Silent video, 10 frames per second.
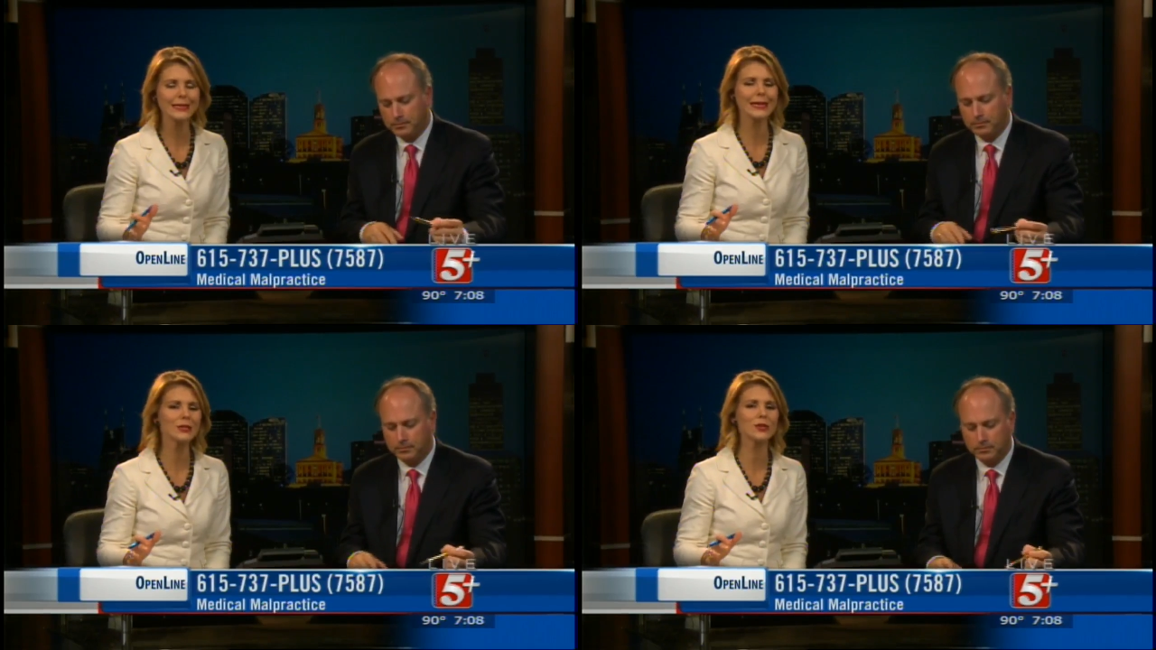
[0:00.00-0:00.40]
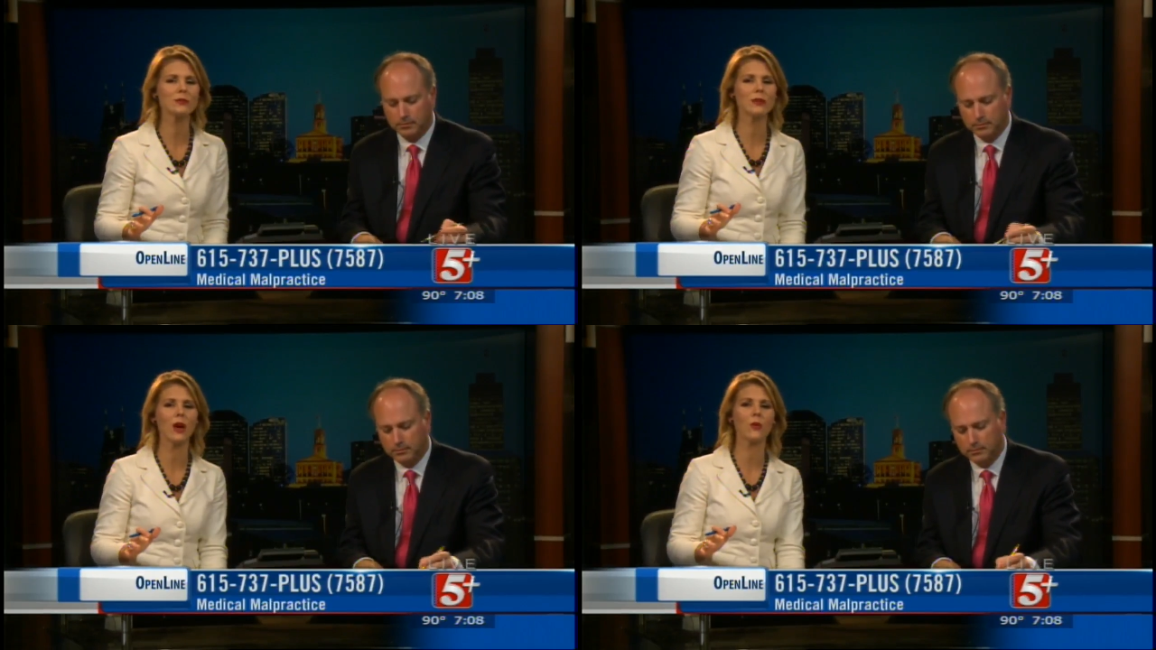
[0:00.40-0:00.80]
Speaker 1: to get
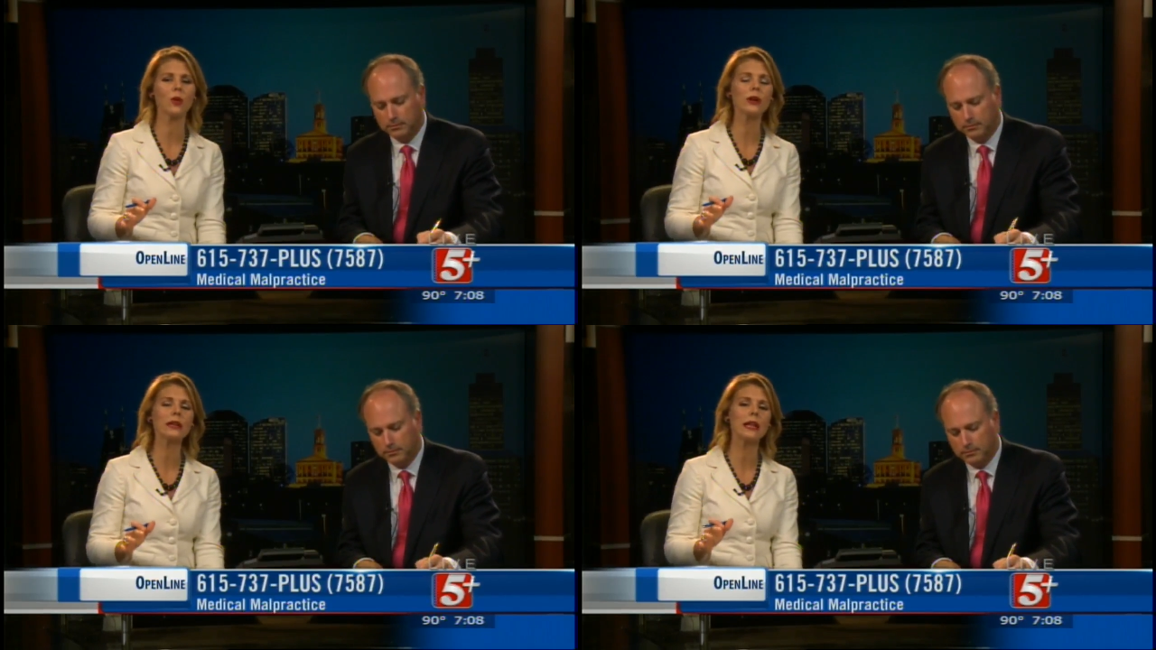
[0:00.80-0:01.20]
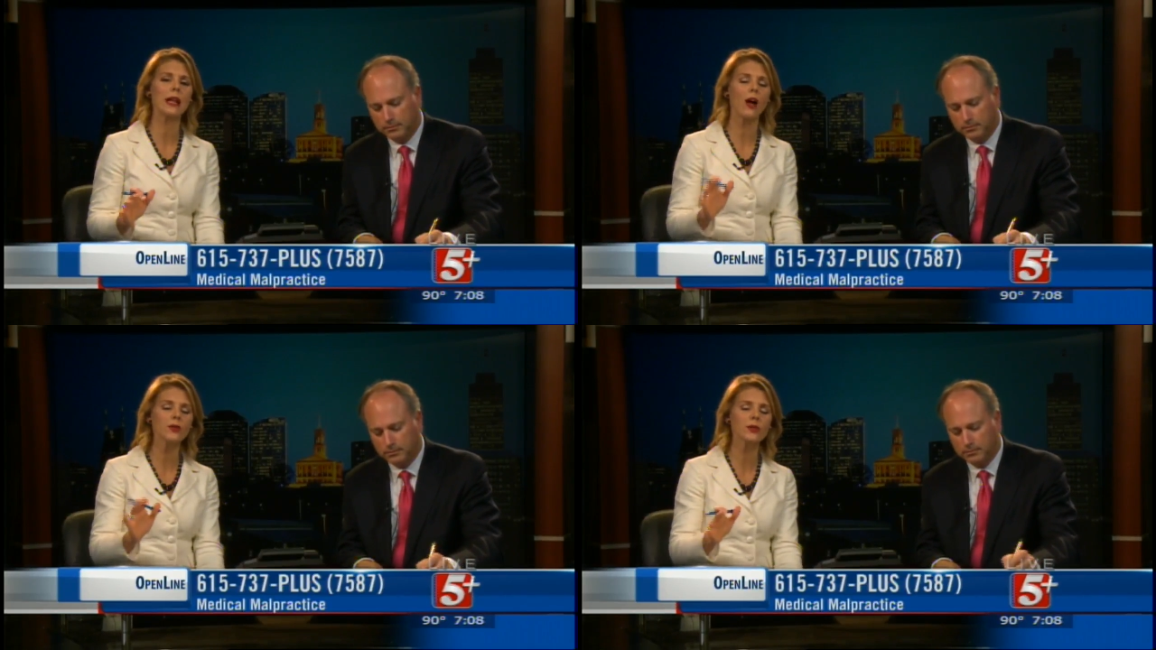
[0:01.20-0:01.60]
to, though. We're going to
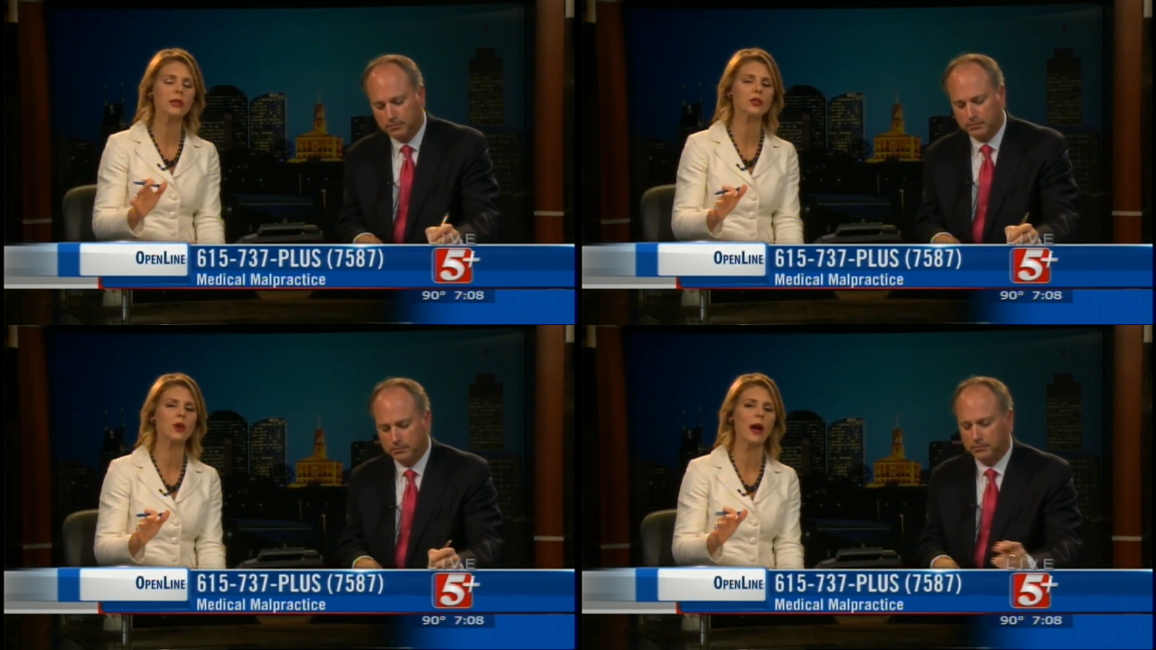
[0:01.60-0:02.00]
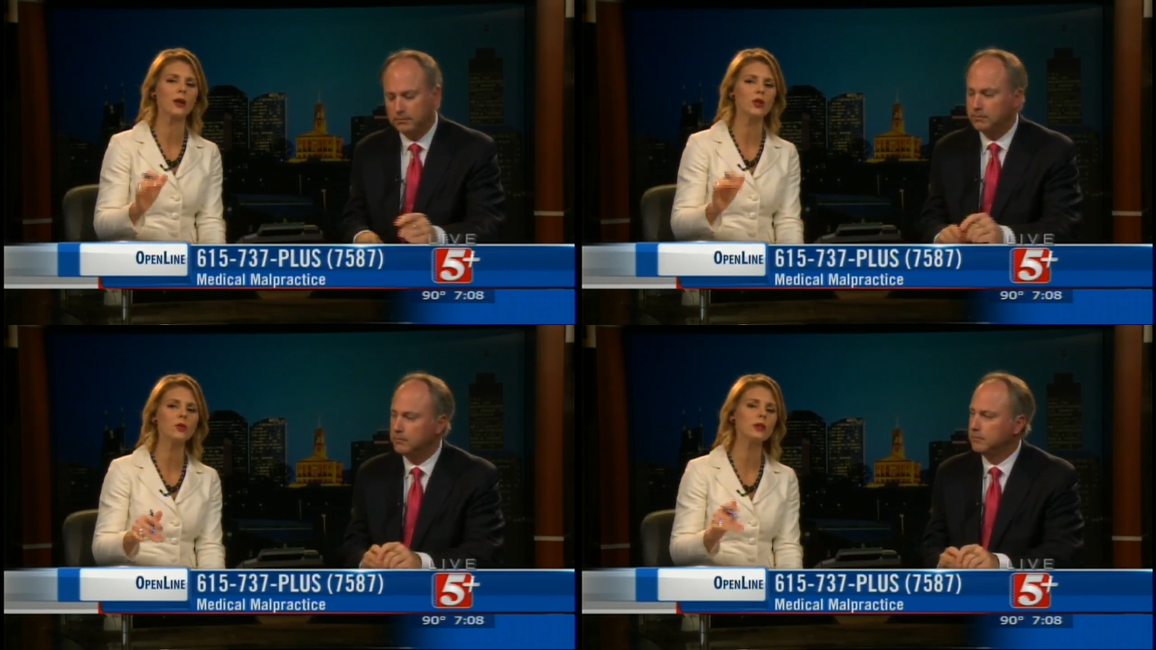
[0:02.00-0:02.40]
also let you know how
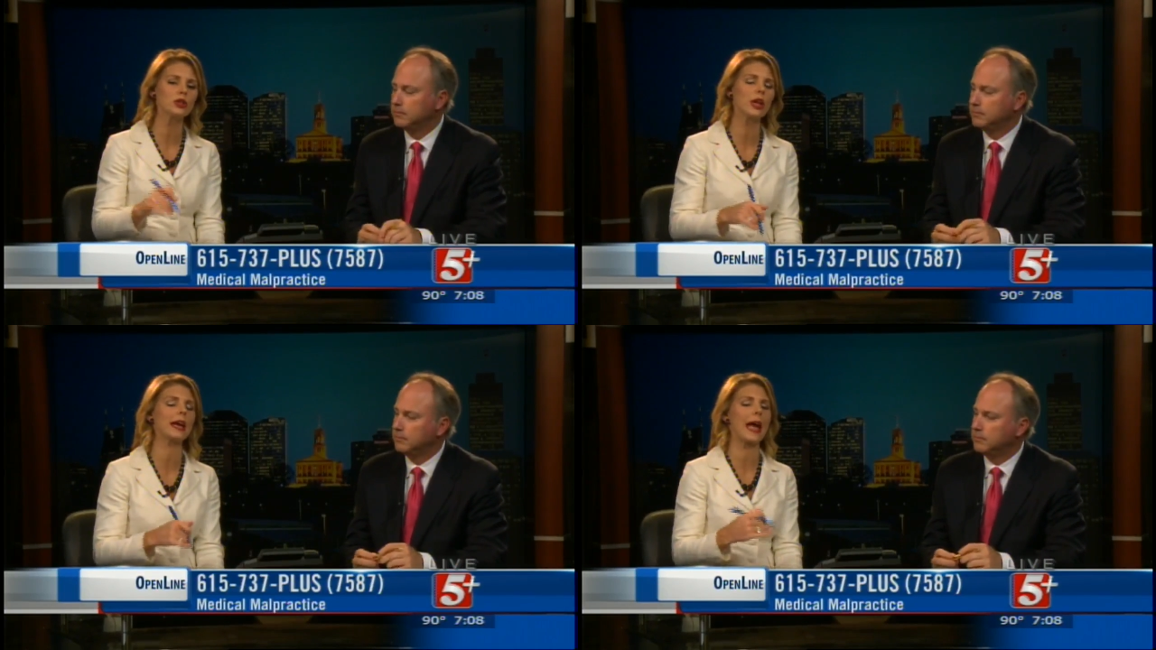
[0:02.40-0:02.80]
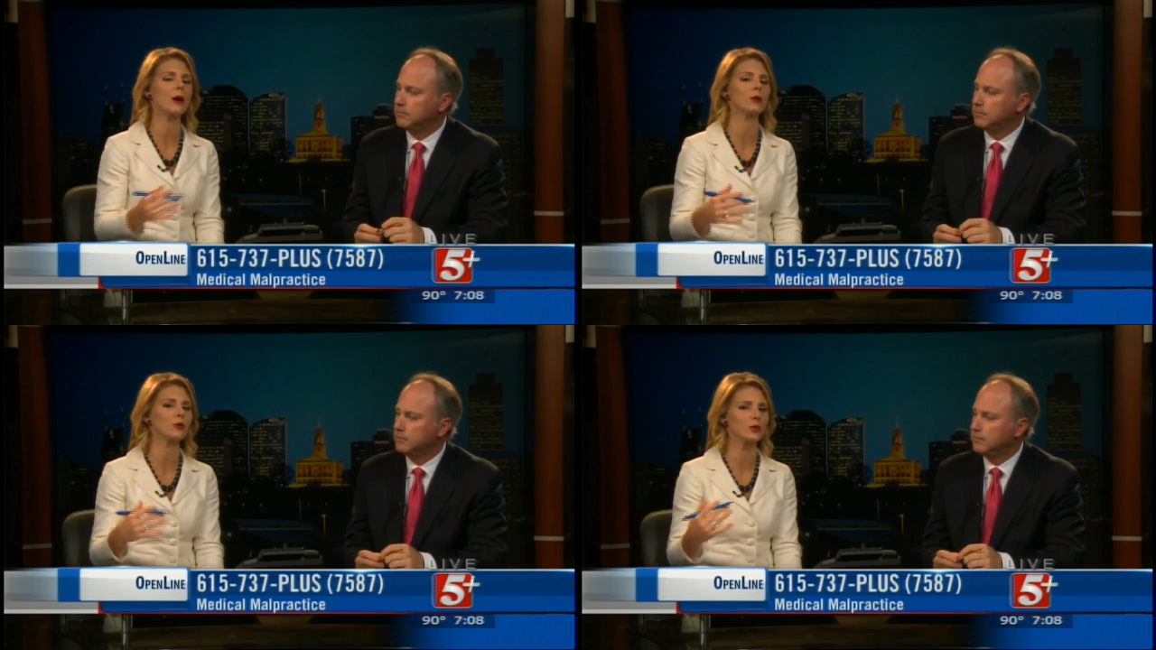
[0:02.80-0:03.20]
you can check
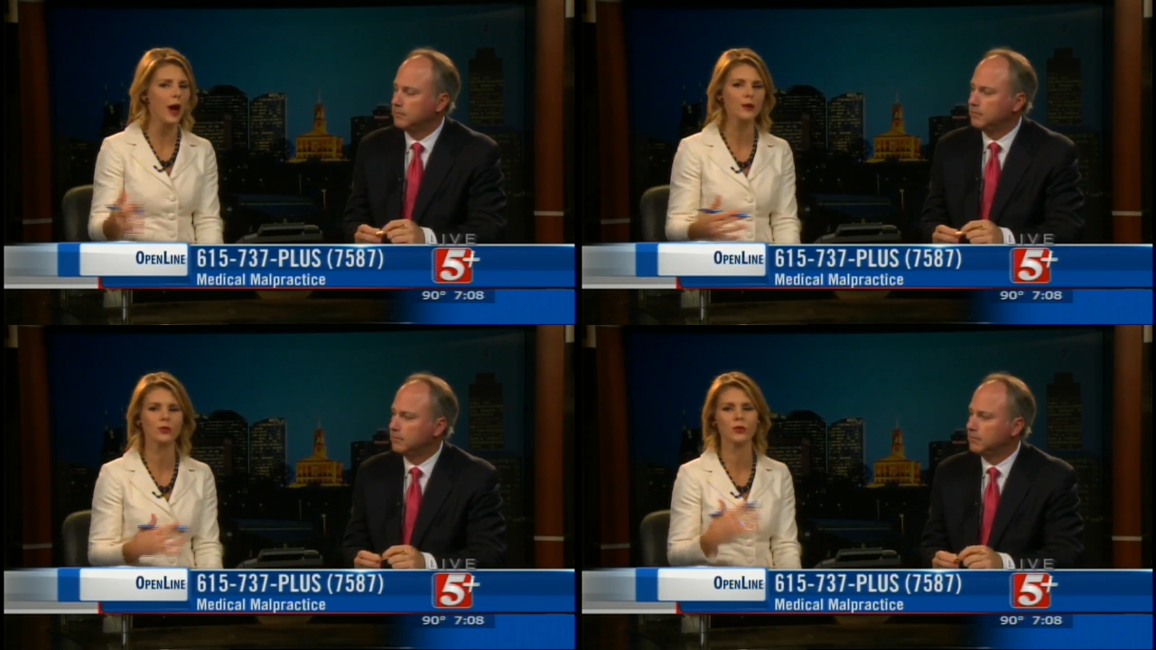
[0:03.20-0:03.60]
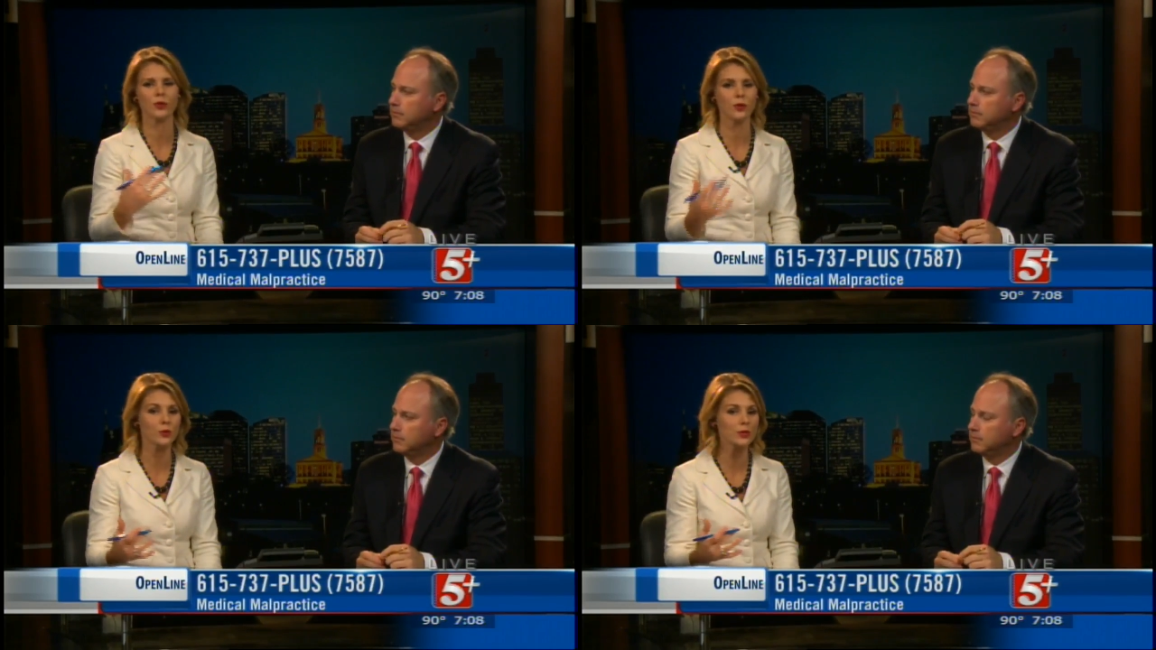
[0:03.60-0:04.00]
out your doctor or the
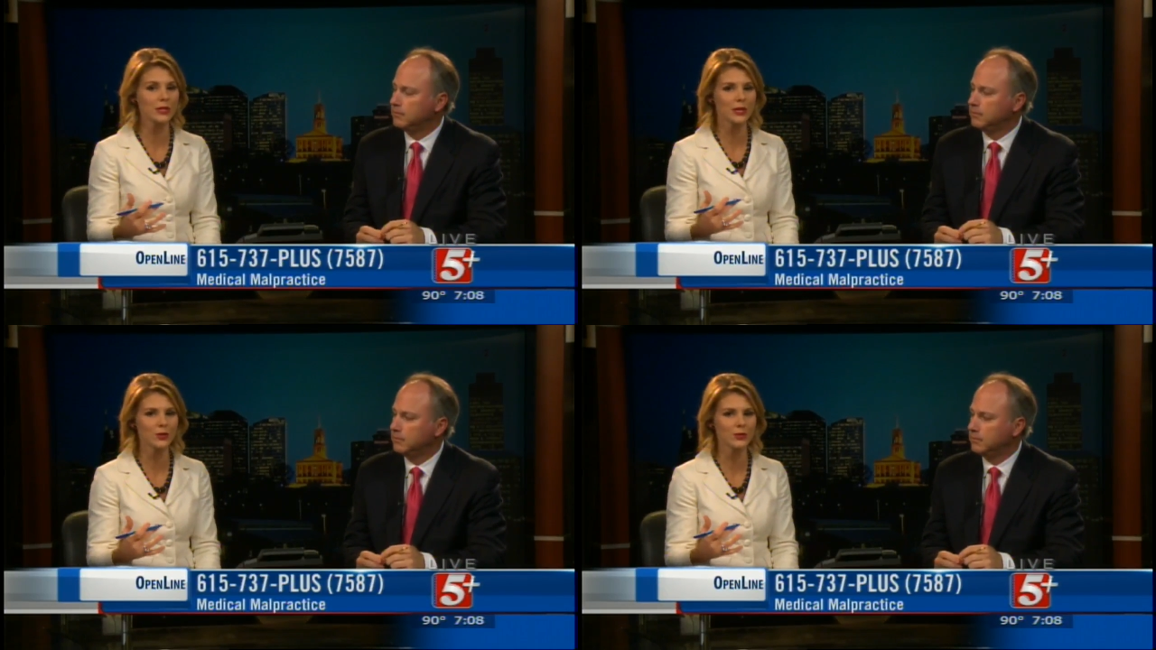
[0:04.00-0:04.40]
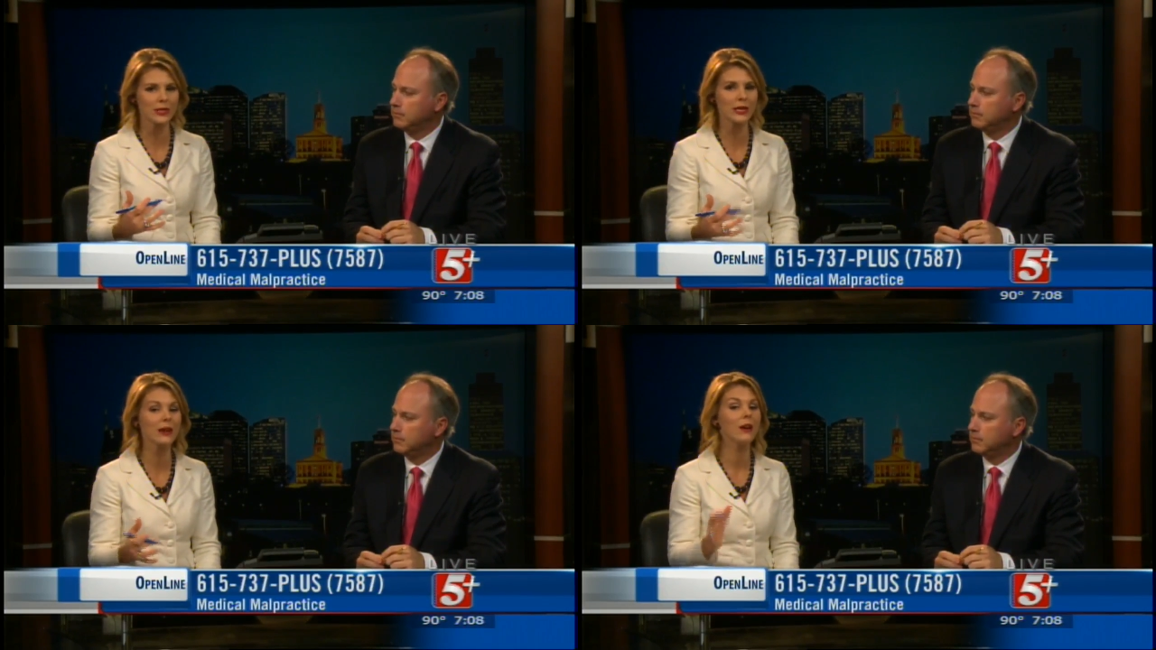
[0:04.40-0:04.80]
nurses that you
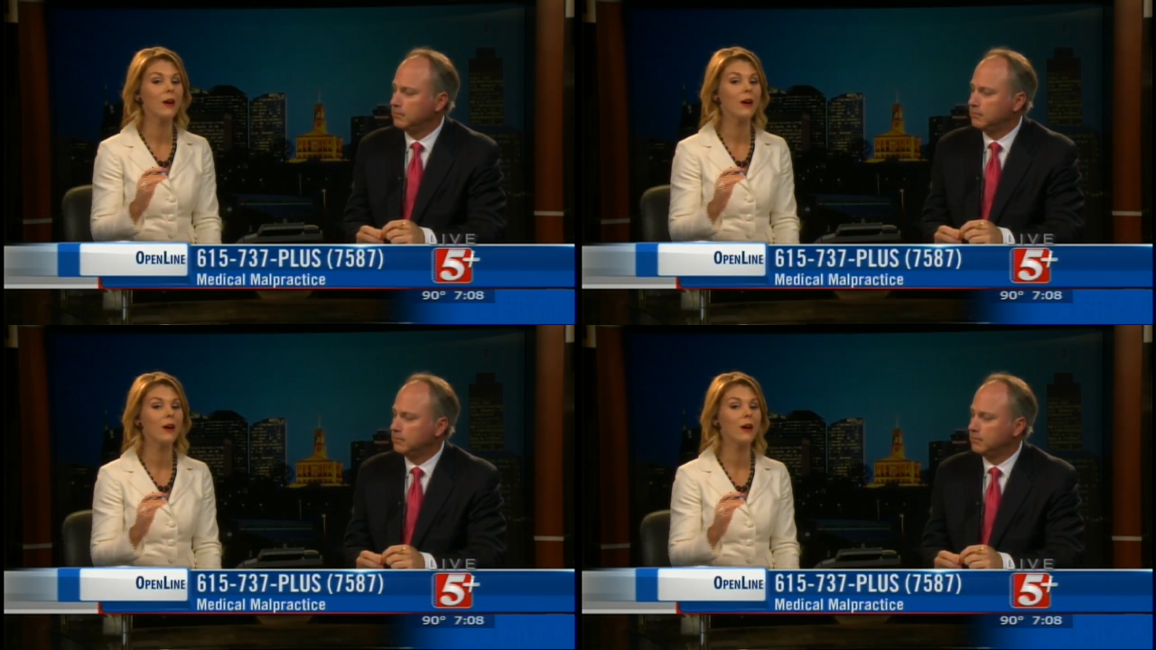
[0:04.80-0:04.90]
see